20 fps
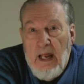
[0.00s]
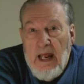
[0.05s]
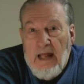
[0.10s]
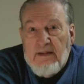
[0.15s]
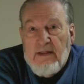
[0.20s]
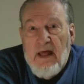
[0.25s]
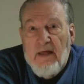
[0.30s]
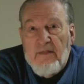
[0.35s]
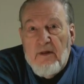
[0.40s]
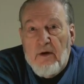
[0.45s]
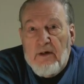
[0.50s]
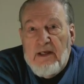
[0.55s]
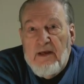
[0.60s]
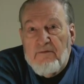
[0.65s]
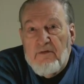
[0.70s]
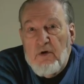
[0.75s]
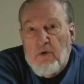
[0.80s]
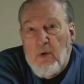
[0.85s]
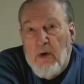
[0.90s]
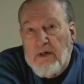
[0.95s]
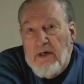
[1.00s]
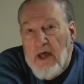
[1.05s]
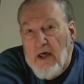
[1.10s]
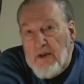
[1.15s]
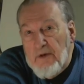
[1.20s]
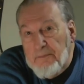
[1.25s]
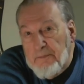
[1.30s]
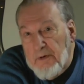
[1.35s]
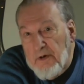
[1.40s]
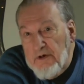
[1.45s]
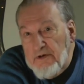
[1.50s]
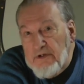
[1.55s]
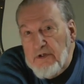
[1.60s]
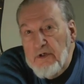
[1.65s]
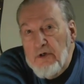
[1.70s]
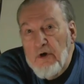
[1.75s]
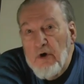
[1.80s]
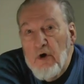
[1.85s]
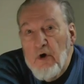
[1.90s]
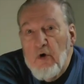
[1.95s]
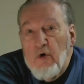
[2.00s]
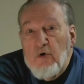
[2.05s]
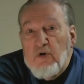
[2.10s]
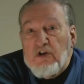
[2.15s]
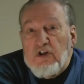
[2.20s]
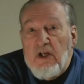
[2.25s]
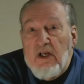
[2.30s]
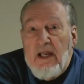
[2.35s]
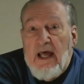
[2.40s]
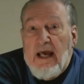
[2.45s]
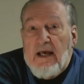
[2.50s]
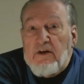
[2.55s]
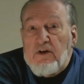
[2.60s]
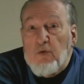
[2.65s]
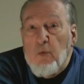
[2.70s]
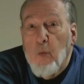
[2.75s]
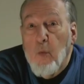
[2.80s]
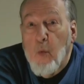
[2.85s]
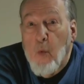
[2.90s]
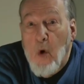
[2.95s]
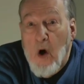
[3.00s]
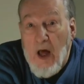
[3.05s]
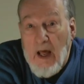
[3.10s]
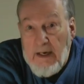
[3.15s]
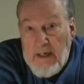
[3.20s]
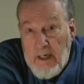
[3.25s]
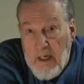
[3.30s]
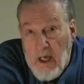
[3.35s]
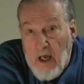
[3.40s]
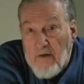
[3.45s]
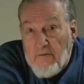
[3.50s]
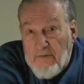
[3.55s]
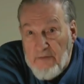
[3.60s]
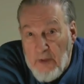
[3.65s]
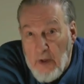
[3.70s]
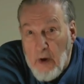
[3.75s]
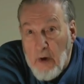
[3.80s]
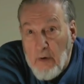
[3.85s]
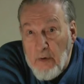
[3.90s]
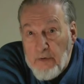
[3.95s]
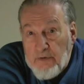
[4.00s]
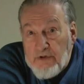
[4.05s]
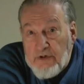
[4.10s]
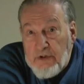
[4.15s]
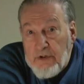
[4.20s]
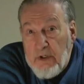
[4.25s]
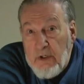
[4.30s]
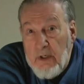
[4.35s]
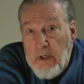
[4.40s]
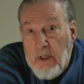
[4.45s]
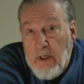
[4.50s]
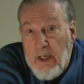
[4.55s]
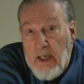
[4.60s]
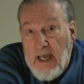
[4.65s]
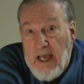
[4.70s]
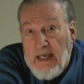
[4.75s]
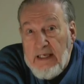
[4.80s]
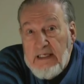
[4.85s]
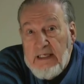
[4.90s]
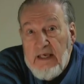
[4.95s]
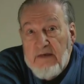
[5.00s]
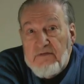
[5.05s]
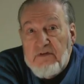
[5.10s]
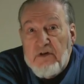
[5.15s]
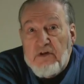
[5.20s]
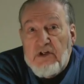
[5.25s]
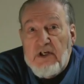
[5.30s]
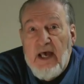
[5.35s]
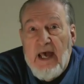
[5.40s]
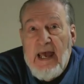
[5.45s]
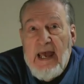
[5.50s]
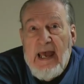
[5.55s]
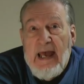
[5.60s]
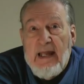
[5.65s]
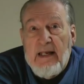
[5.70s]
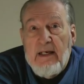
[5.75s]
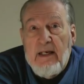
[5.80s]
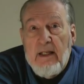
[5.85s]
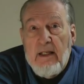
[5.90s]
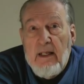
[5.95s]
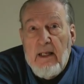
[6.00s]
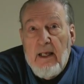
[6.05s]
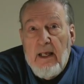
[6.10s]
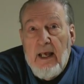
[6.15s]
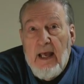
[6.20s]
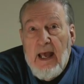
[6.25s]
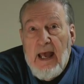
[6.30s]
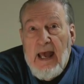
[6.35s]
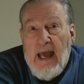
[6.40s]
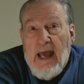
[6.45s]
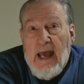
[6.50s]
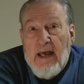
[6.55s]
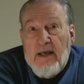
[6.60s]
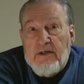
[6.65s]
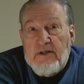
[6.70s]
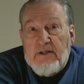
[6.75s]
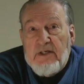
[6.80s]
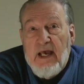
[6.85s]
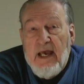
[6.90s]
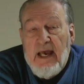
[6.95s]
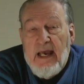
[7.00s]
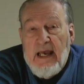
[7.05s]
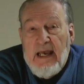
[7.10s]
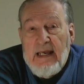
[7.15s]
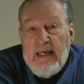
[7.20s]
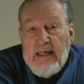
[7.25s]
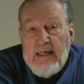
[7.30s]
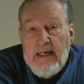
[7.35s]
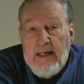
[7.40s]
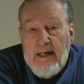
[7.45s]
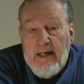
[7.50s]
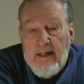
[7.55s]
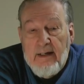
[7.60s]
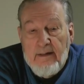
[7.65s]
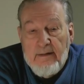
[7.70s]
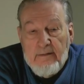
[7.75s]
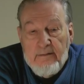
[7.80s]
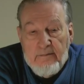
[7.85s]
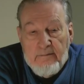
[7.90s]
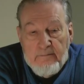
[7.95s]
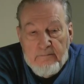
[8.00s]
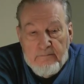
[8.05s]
And then they're given to another person who selects one of those and gives it to Ed as the